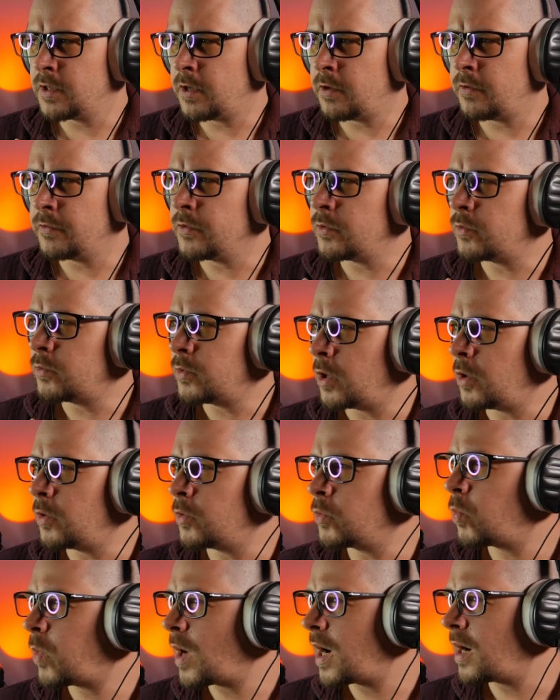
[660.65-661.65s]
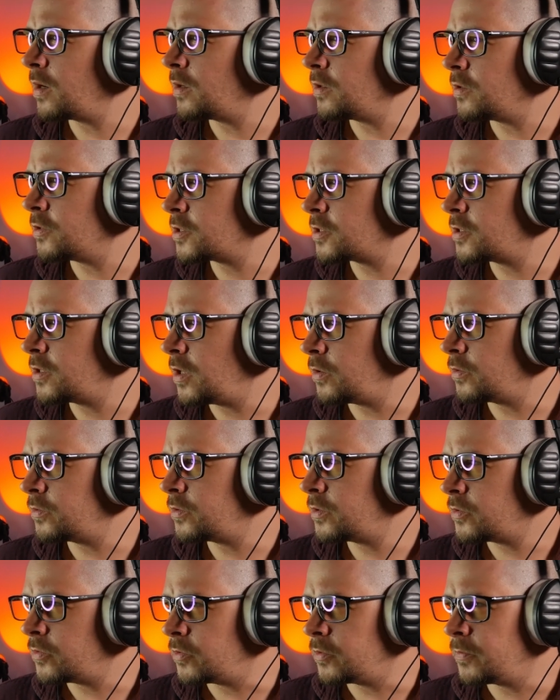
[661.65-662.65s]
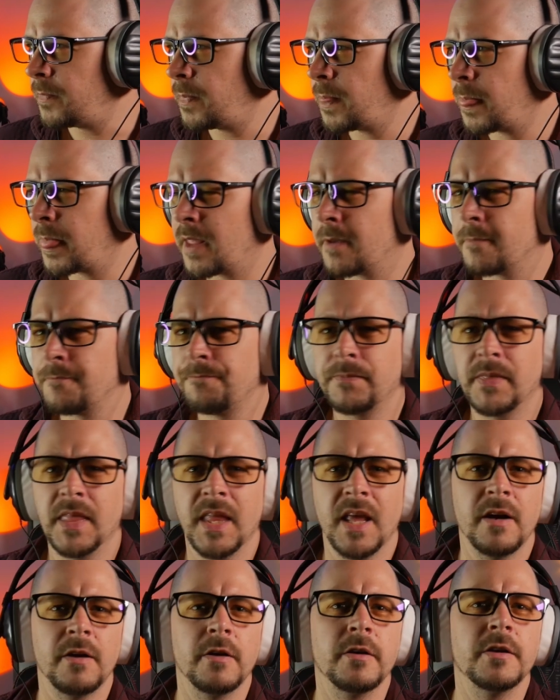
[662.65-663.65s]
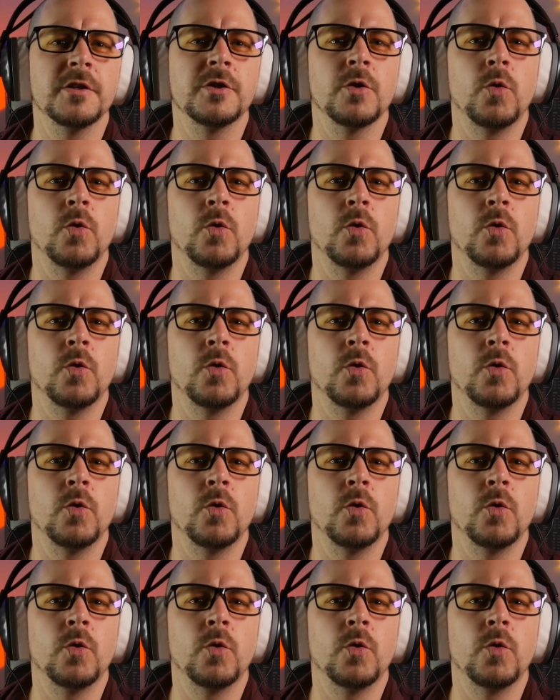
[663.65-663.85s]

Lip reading: of the Rode Wireless Go 2. There is a